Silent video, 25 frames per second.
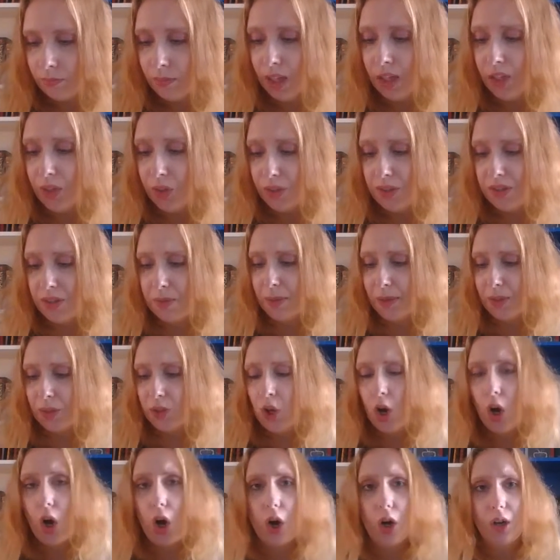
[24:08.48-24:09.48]
a lot is about
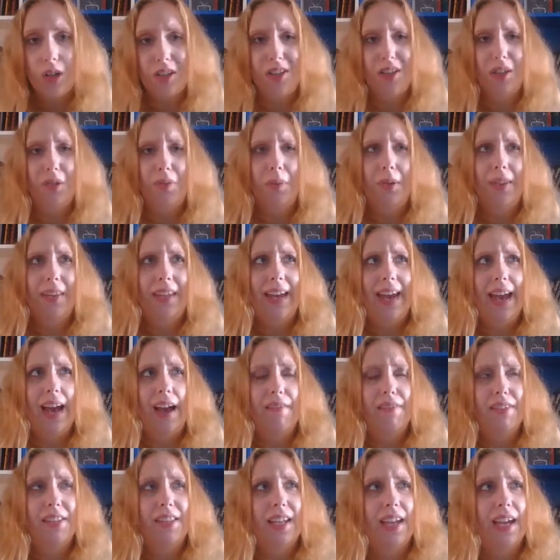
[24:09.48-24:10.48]
cogs. So what they
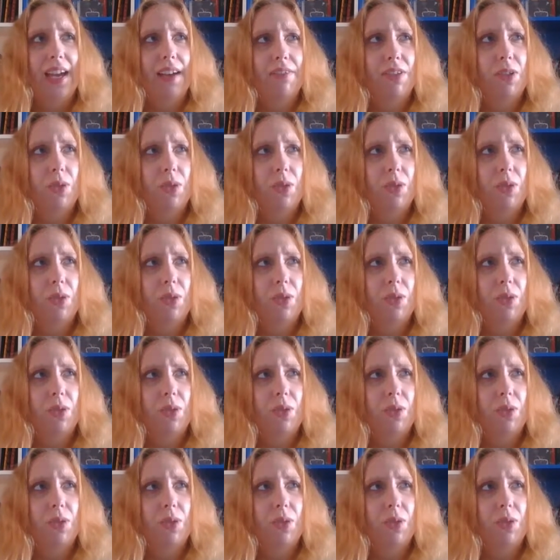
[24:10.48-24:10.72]
have is they have